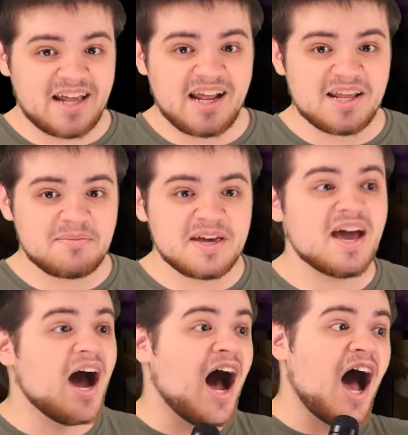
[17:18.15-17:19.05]

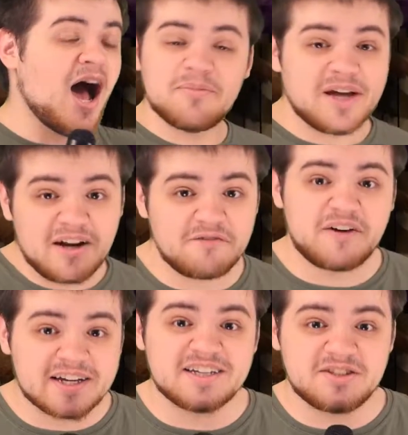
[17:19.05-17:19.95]
1080p, I'm gonna
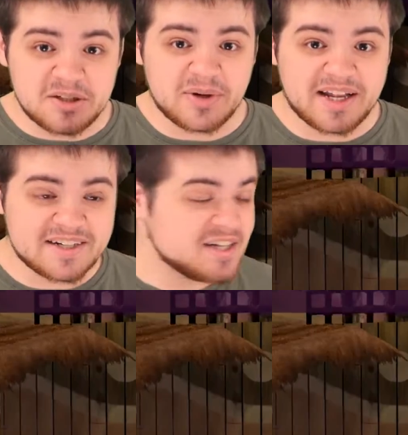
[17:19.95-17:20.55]
fucking do it.